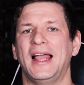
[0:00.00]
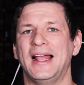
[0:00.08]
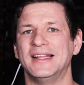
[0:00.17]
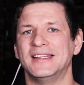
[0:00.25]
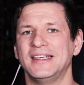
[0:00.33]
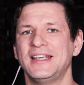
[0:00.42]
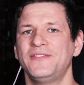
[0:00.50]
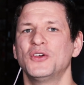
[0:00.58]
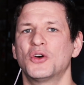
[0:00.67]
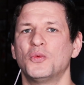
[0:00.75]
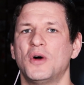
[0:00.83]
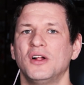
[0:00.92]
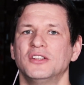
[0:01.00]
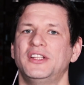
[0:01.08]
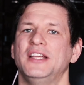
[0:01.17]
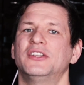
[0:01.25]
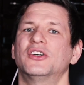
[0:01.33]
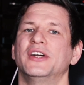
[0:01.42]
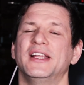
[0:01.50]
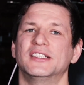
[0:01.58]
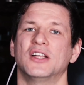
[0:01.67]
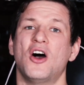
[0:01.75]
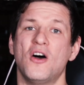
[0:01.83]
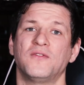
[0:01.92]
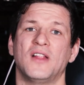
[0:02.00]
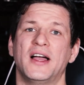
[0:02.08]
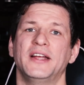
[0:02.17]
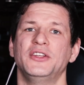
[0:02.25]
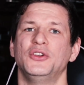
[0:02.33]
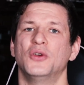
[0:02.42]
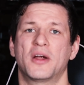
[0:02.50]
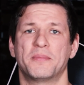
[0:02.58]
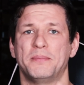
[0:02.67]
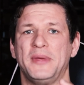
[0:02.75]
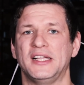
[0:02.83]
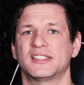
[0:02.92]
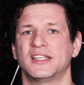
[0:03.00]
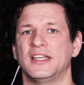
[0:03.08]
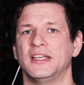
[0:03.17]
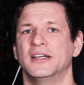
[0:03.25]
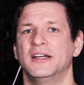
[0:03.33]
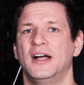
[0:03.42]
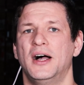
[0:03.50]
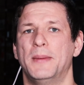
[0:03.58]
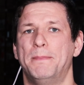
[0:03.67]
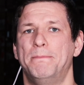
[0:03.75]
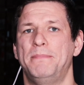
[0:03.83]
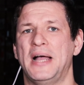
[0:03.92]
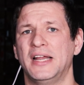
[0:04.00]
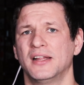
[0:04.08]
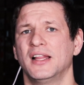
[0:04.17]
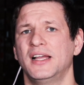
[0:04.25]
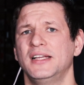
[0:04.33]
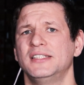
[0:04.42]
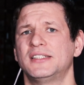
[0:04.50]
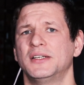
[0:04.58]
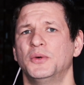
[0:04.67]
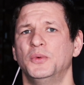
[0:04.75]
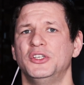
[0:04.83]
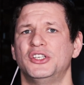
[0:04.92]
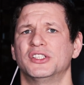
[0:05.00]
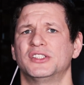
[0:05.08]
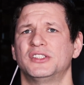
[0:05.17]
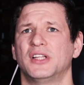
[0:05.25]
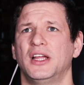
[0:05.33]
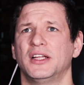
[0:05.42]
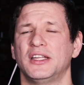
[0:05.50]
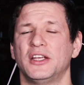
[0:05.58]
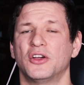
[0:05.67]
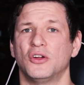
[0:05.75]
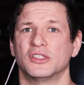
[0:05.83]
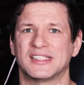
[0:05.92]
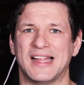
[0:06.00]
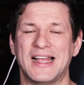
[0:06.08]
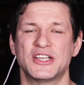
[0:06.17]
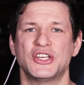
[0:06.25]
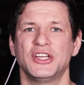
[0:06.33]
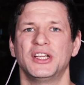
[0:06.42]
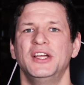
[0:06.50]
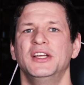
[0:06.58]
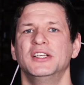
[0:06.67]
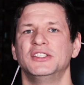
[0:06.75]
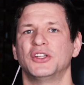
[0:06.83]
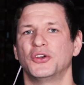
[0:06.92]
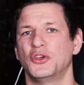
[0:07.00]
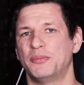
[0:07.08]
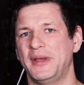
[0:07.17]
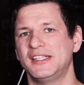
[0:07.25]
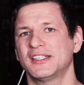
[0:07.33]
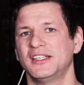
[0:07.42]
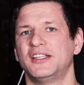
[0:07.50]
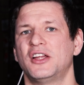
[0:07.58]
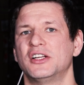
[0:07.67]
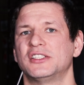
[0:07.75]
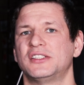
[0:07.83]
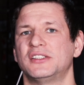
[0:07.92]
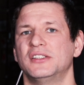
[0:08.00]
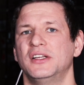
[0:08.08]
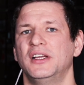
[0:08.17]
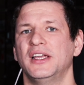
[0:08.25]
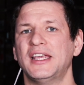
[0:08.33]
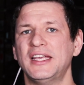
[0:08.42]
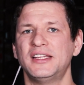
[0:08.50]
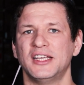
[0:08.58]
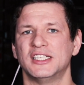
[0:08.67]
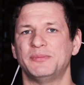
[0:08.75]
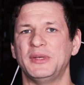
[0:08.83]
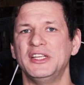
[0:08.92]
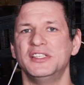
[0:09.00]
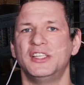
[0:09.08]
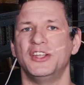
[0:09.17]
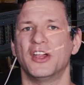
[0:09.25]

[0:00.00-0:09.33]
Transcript: and if your validator is offline, you are basically uh, penalized, which is I think called slashing. So you basically there's ETH is being